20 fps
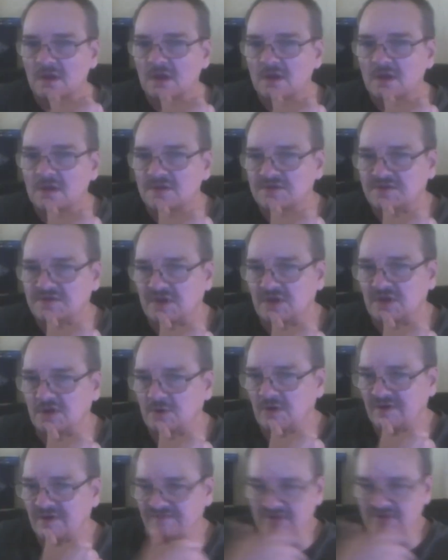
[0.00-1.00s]
So
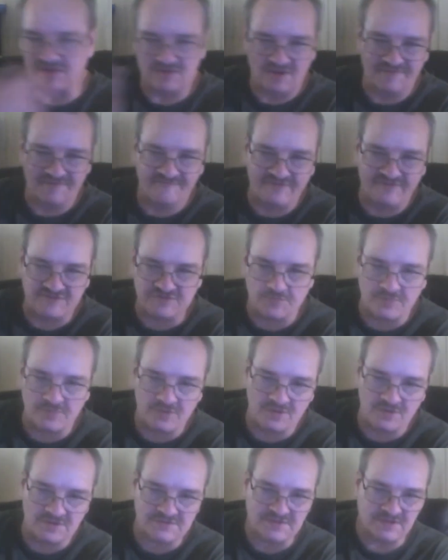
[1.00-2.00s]
I've got nonfiction
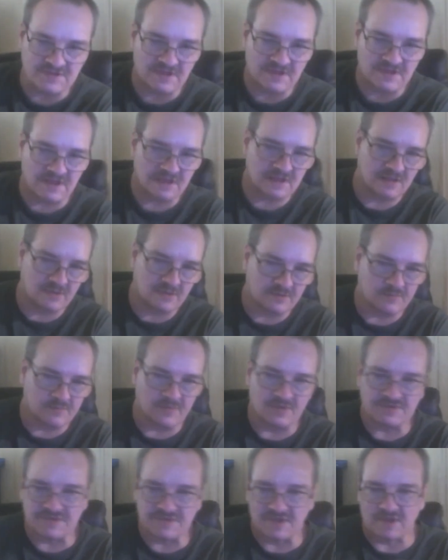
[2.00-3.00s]
books, I got coloring
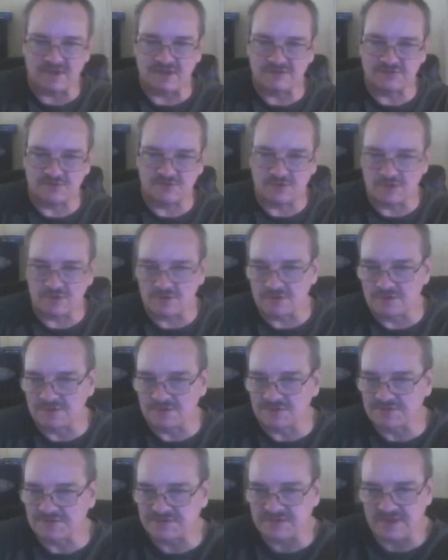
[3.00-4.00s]
books, I got
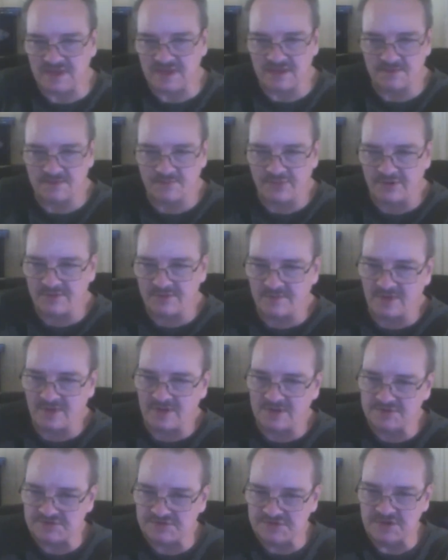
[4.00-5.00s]
journals, and pretty
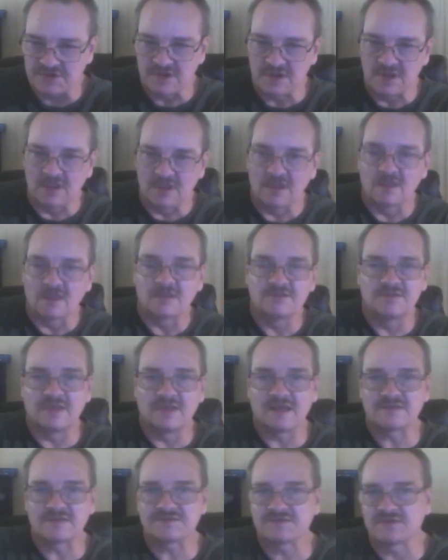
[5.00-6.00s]
much
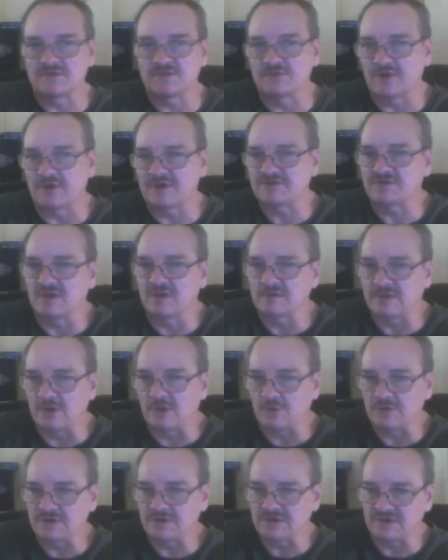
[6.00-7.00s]
that's the direction I'm
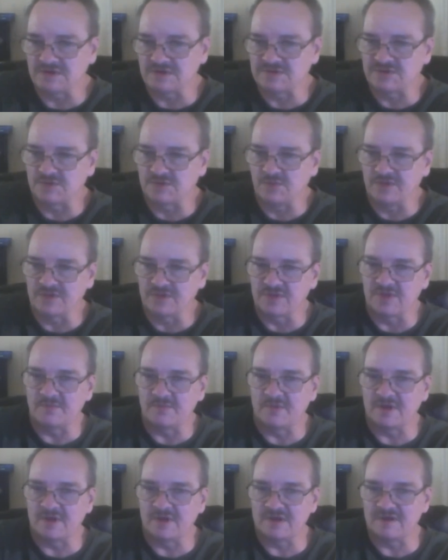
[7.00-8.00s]
going, is to build up
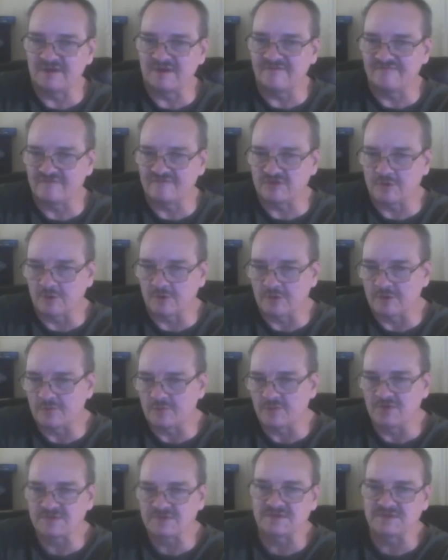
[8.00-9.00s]
my inventory of
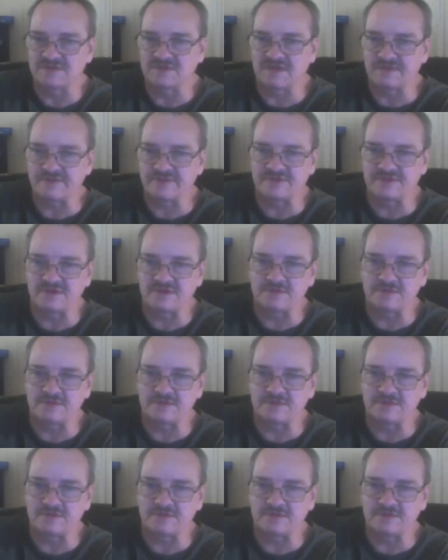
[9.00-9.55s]
books on Amazon.